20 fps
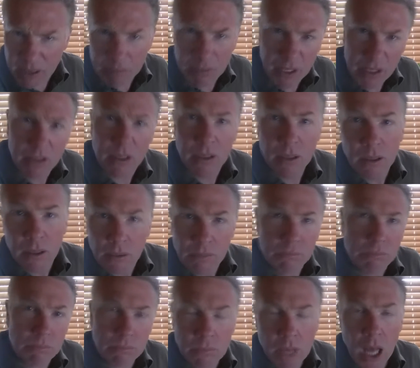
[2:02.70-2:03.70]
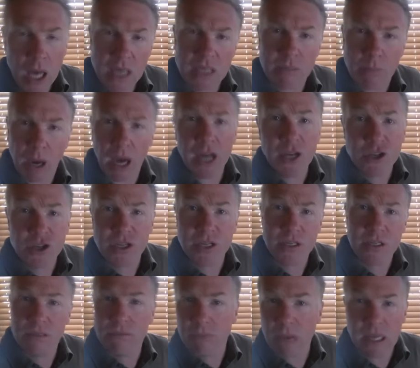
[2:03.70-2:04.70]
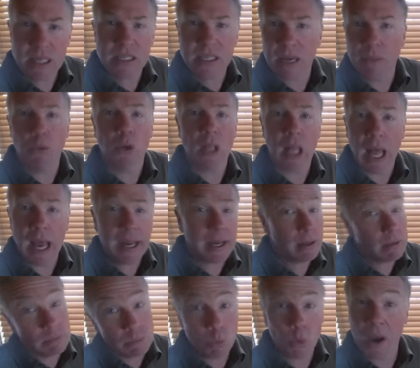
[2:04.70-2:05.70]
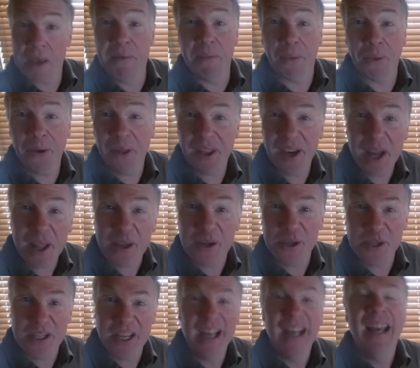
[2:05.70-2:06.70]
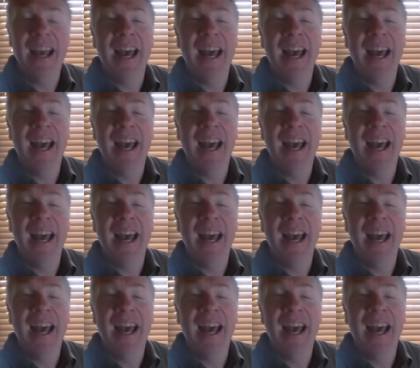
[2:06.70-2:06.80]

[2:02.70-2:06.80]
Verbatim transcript: it, but not as much as as some would like, and way more than others.